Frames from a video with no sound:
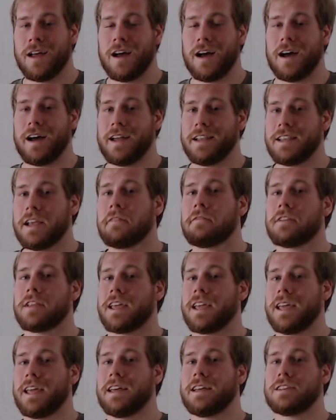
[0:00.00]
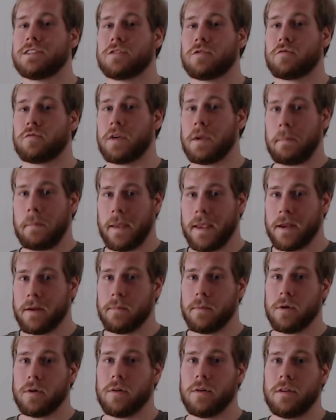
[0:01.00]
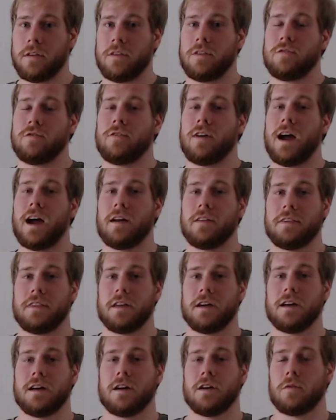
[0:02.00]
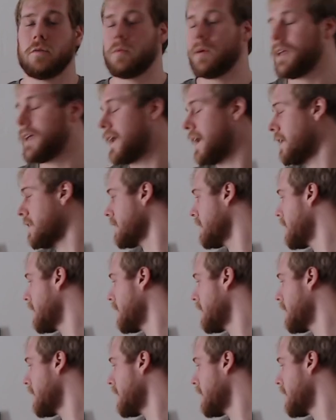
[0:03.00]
It definitely is repeatable throughout the weekend,